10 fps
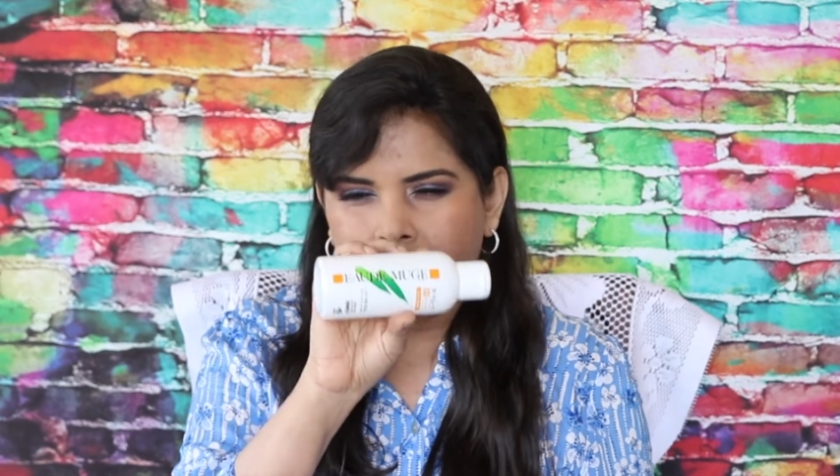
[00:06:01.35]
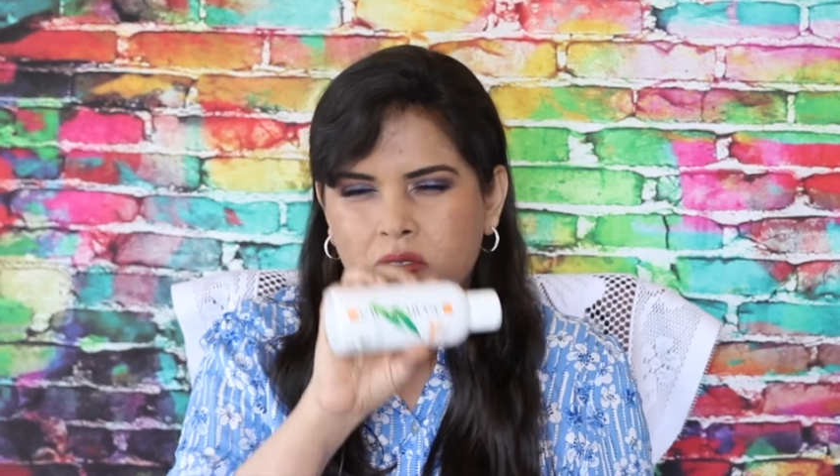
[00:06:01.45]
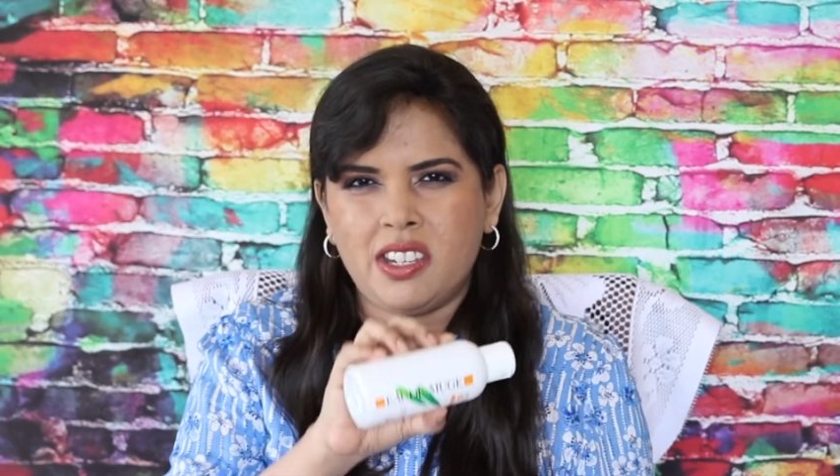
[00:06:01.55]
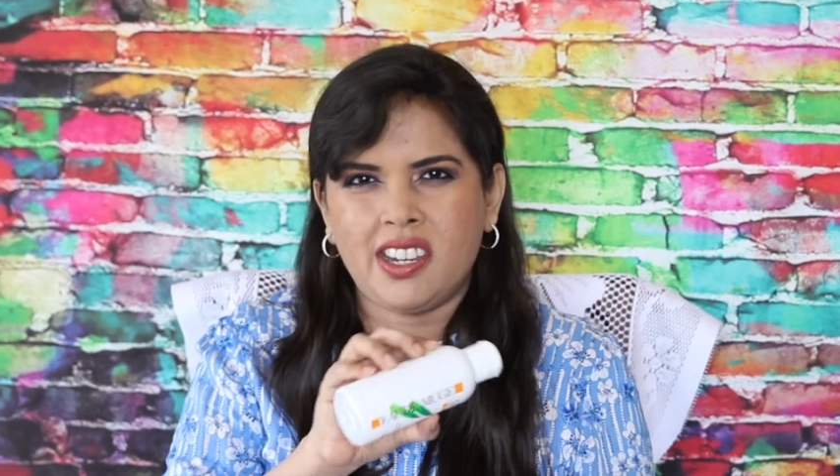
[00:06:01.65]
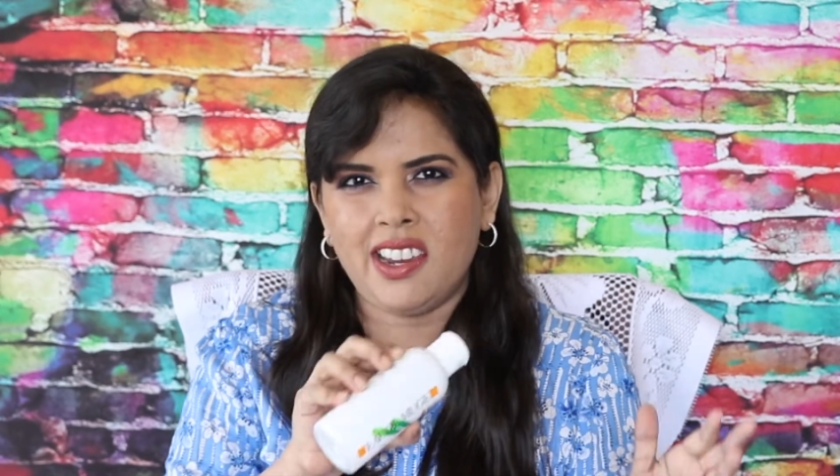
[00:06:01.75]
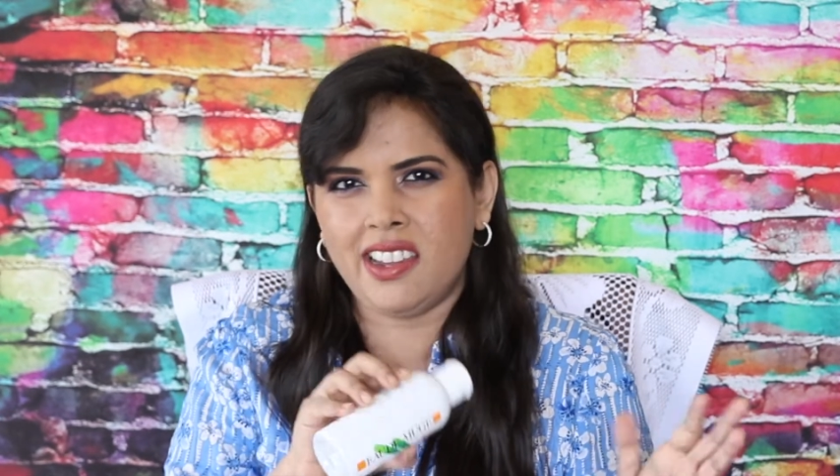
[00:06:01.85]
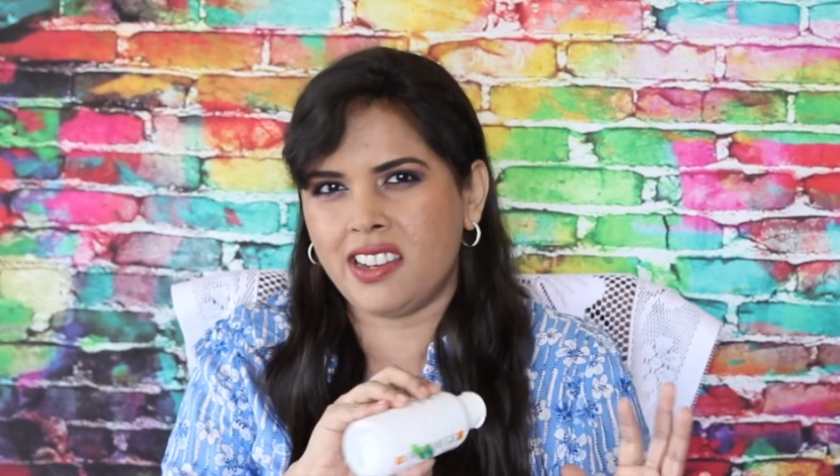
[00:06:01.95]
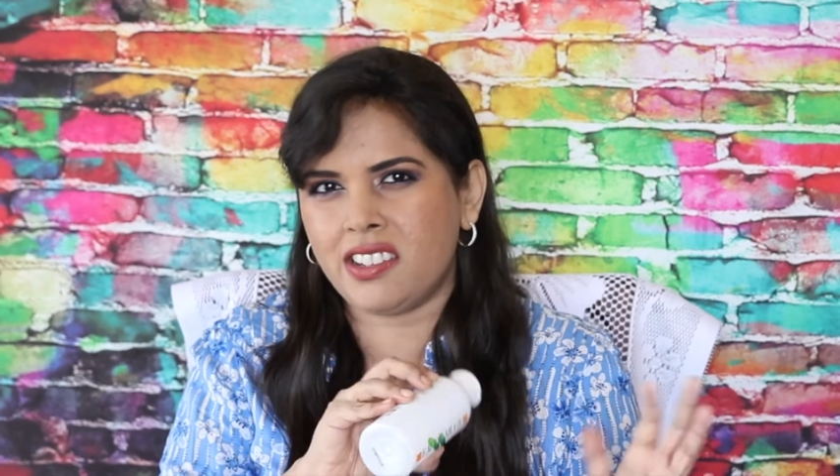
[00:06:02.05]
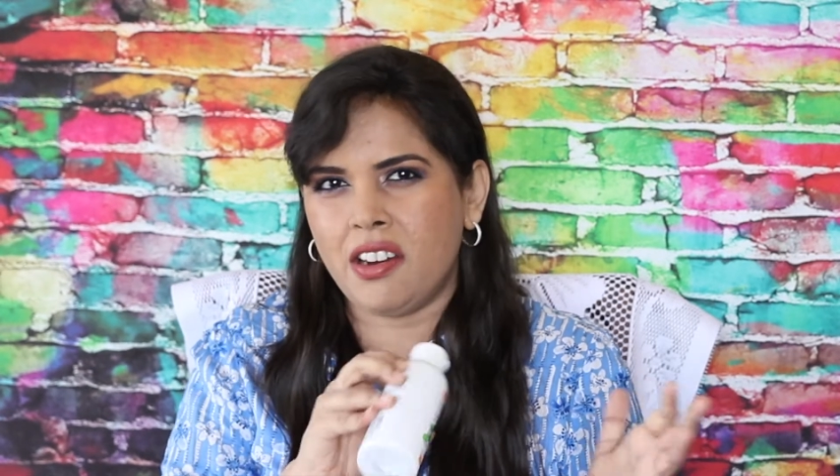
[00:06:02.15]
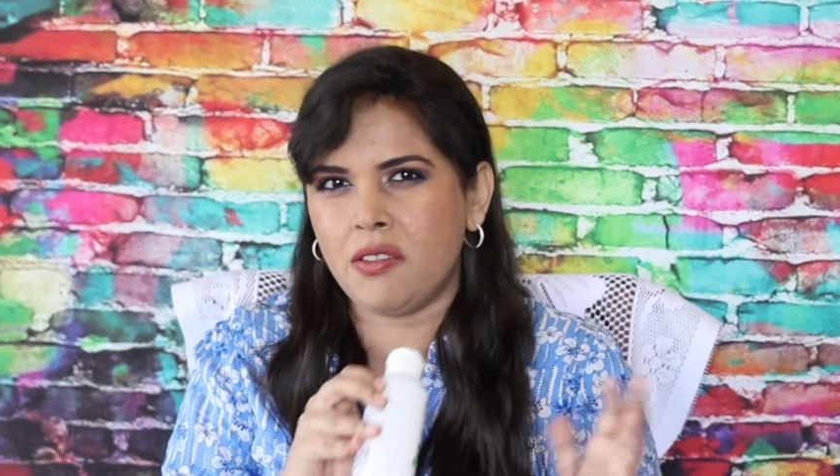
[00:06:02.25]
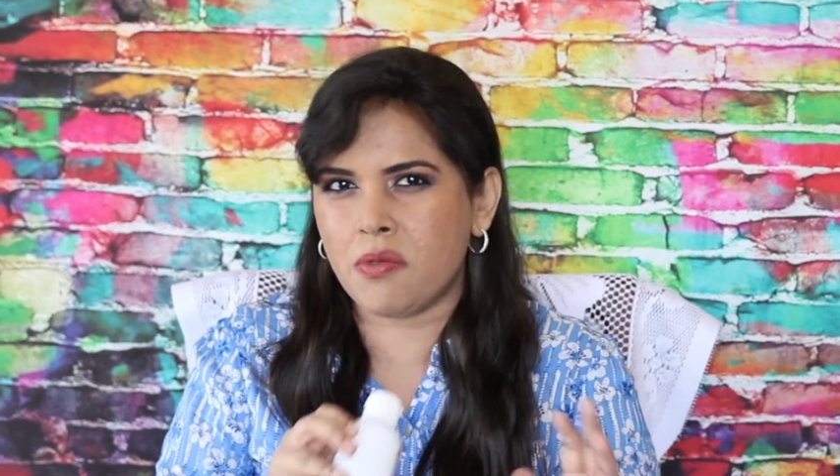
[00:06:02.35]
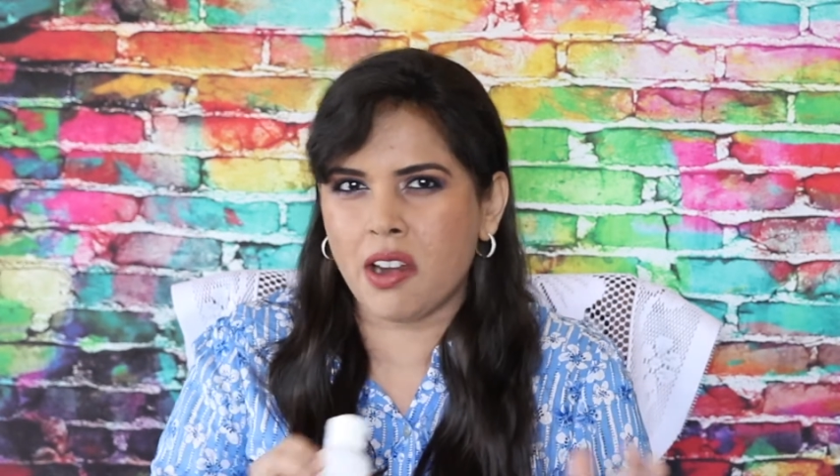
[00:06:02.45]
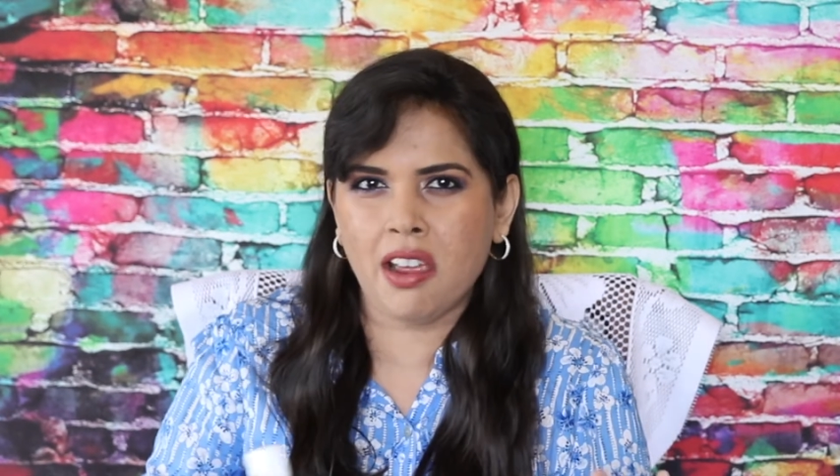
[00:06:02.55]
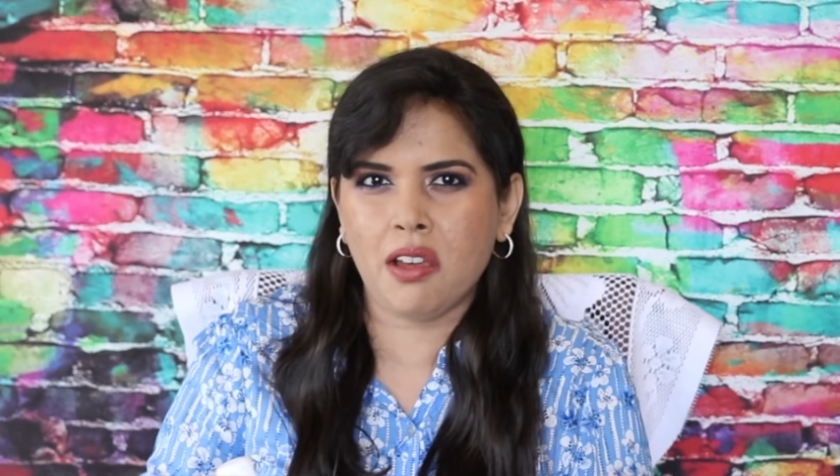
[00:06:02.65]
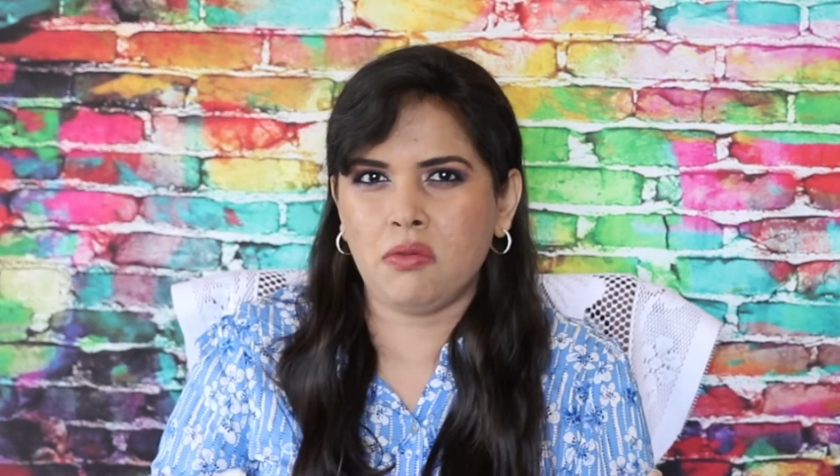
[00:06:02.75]
retailing at
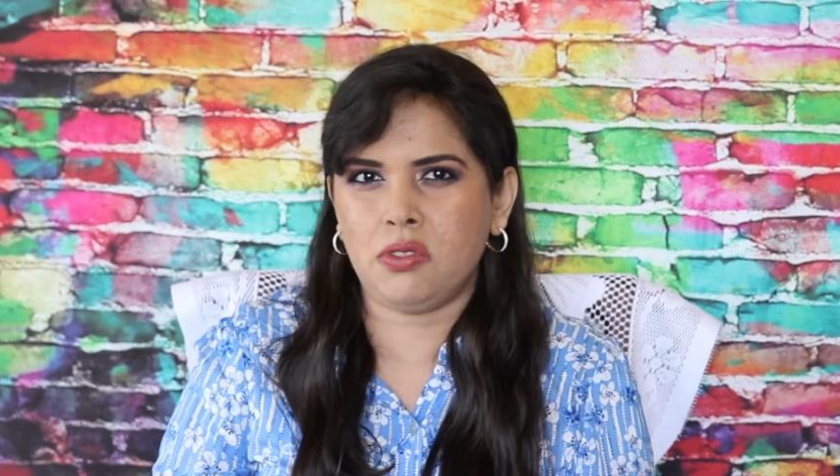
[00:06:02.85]
around